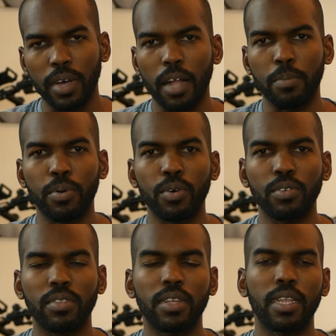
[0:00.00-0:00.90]
I'll
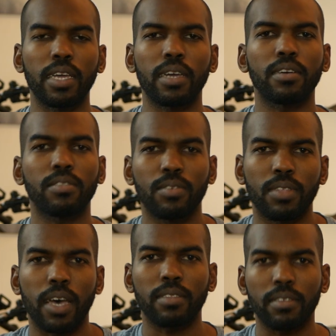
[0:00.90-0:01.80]
post the link to
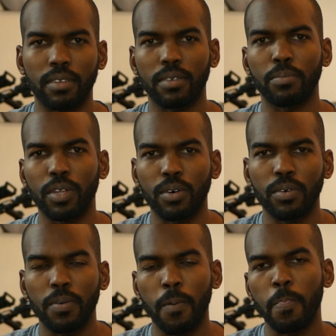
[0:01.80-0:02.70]
that below,